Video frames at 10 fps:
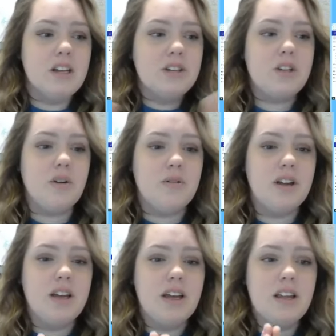So
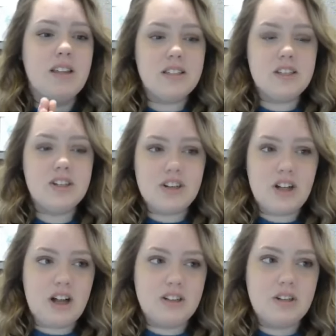this is your
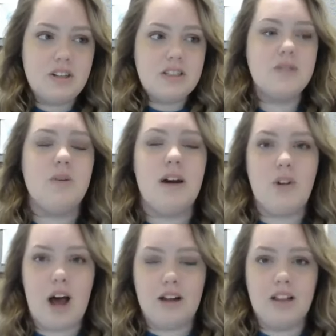this is what
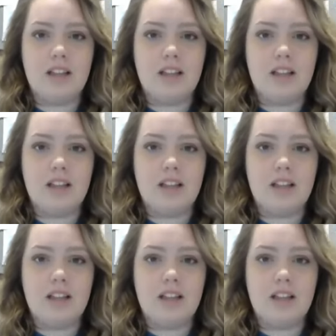I will have.